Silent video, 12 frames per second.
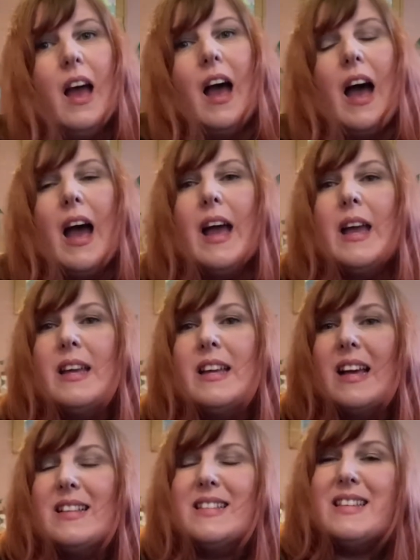
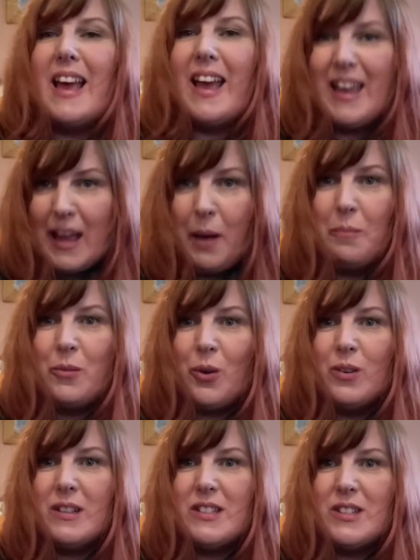Today I'm
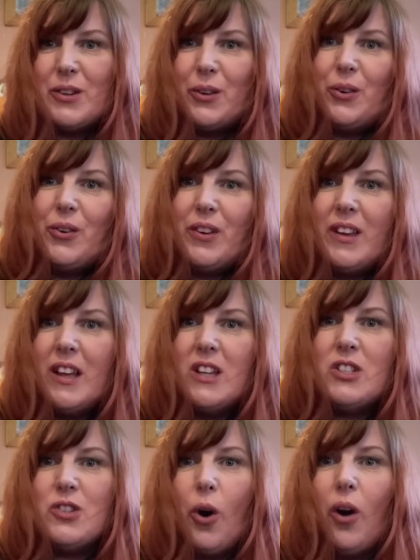going to
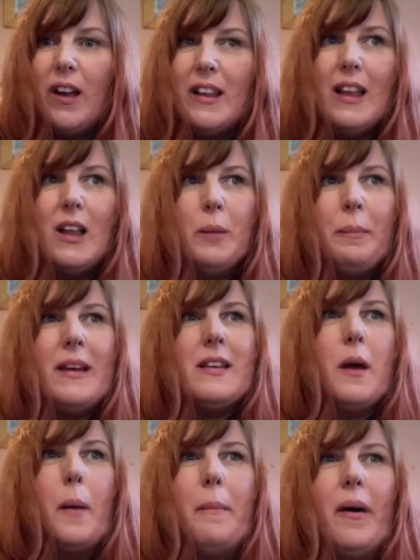talk a little bit
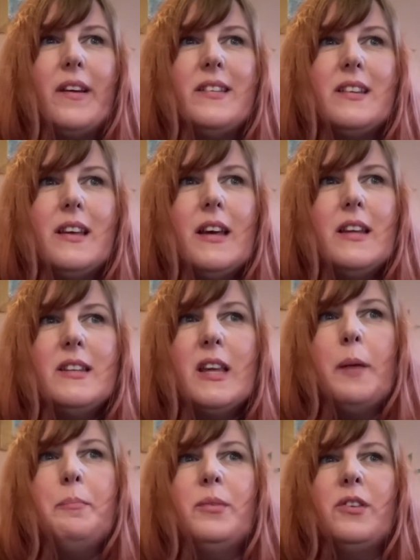about
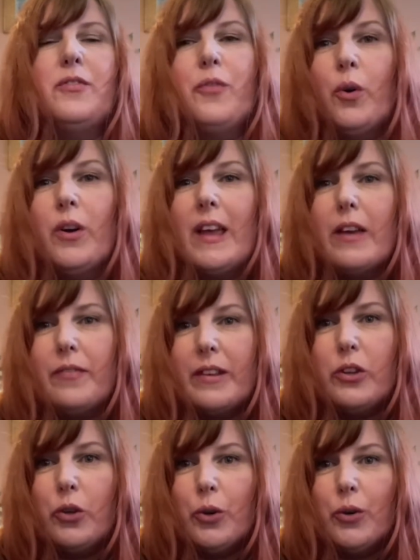tips for giving
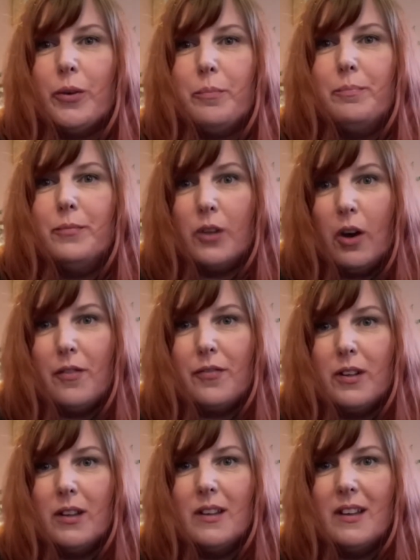your
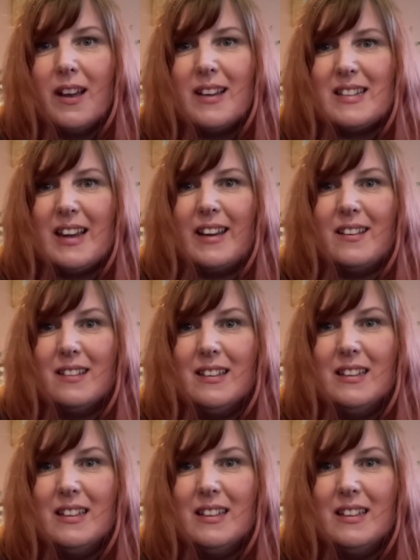novel a title.